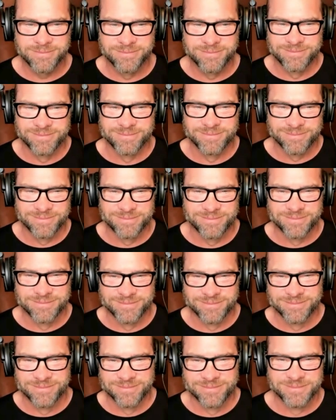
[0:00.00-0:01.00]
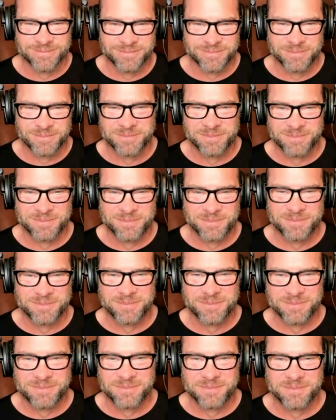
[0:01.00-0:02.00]

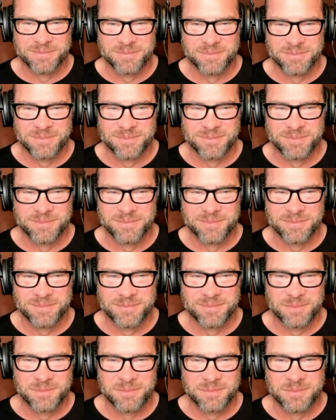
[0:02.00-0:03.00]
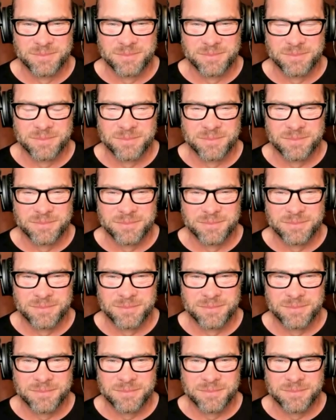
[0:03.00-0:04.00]

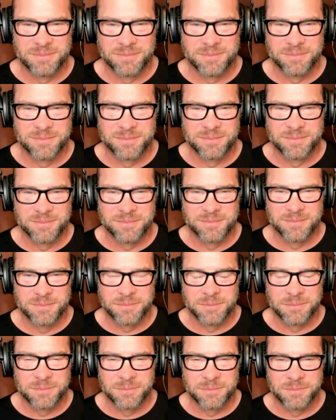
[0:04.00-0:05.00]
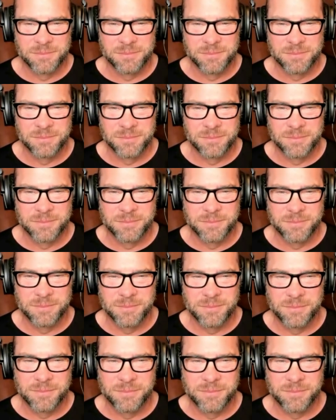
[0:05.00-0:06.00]

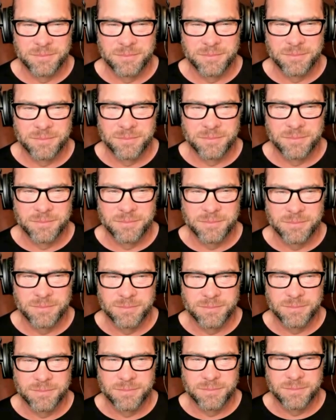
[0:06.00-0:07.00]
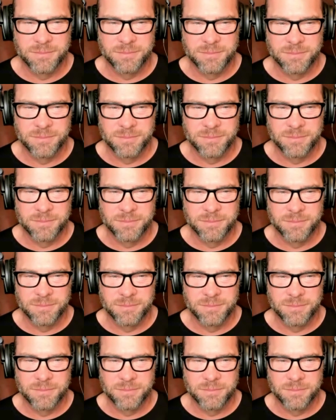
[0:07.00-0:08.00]
(silent)